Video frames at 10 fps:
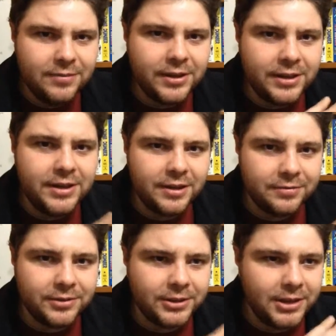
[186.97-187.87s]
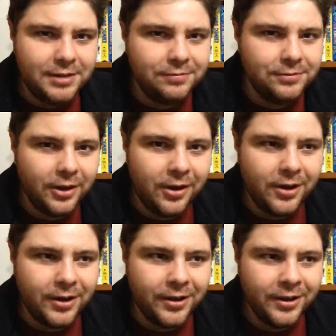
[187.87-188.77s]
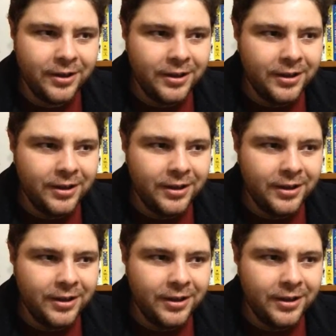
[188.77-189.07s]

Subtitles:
a gift, a lifelong